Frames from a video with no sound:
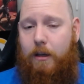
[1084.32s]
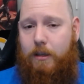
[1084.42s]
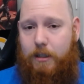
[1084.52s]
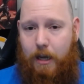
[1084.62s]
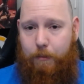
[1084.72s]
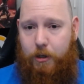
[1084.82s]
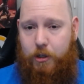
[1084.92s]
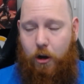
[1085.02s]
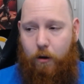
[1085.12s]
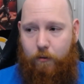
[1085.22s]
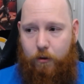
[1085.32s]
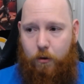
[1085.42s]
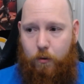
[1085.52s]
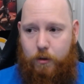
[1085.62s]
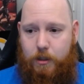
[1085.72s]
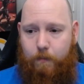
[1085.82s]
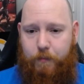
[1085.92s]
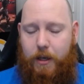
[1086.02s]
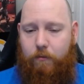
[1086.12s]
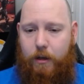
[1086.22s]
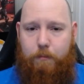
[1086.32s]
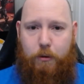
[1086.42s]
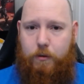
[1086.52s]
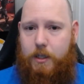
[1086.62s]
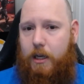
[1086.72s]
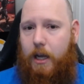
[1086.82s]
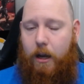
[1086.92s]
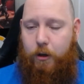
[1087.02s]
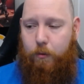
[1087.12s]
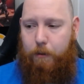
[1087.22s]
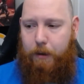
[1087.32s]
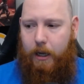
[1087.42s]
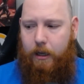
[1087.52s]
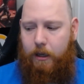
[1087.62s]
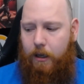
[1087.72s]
damage over a course. It really boils down to how you want to play.